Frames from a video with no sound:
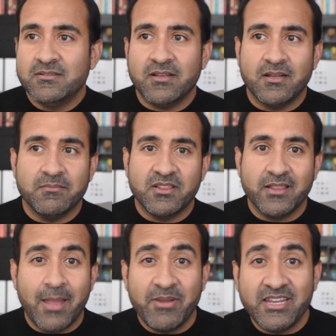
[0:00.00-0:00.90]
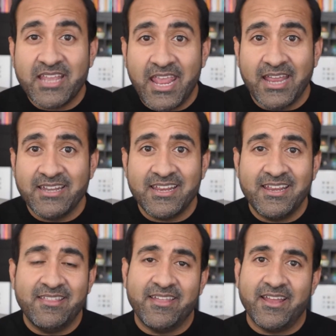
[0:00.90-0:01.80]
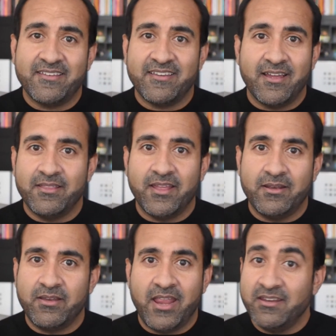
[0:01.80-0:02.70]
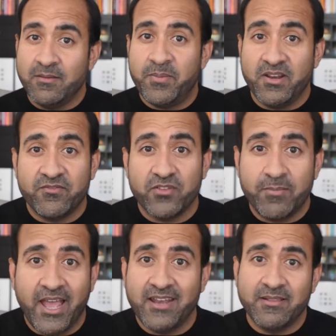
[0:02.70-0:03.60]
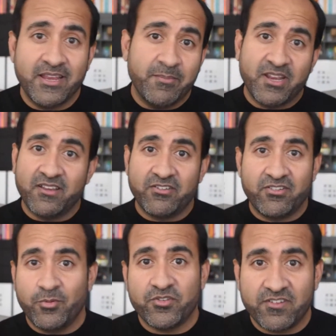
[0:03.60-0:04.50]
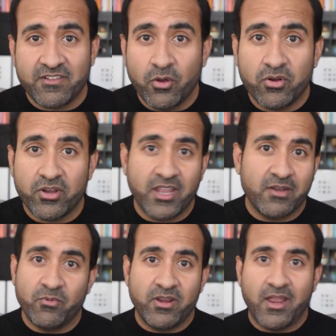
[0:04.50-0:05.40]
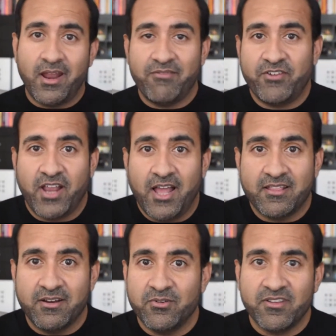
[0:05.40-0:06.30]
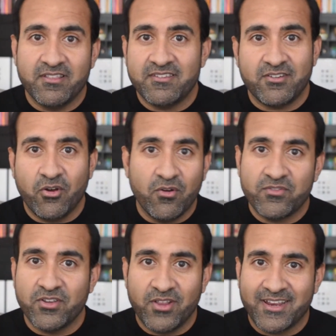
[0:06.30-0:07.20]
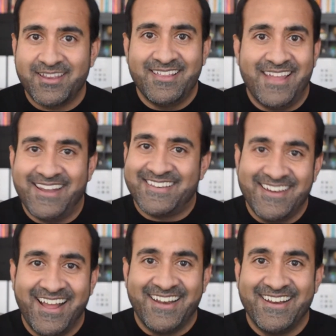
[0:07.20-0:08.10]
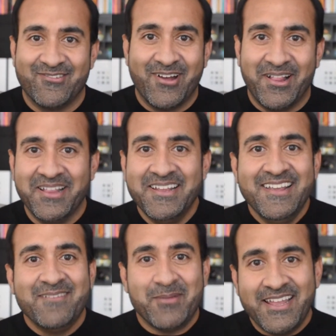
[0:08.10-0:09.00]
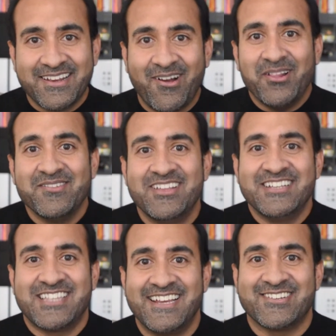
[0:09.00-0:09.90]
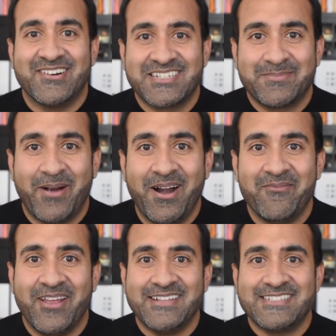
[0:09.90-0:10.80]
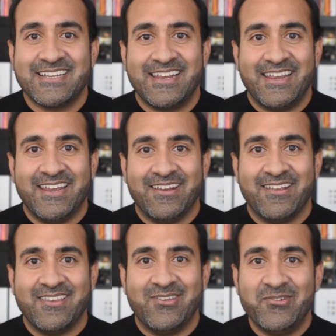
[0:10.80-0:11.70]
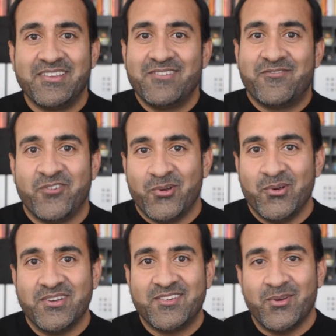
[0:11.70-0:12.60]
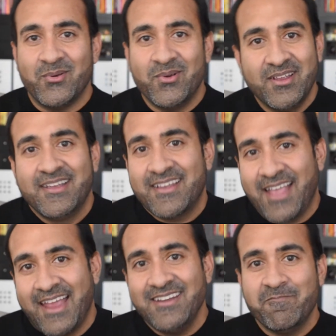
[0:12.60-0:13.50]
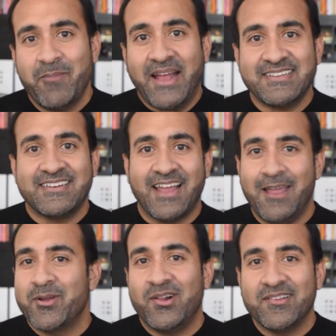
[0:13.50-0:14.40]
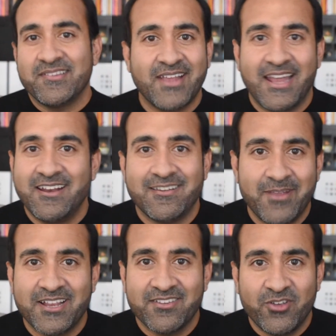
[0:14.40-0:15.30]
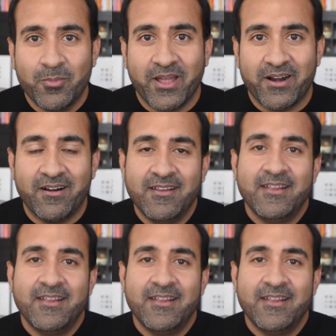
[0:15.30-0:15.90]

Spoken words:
lemon candy that ended pitifully badly because you're supposed to slow cook it, and I forgot that it was on the stove, so like that did not end well. But like all of these things are experiments in using food to kind of pass the time, but also kind of to make us feel better.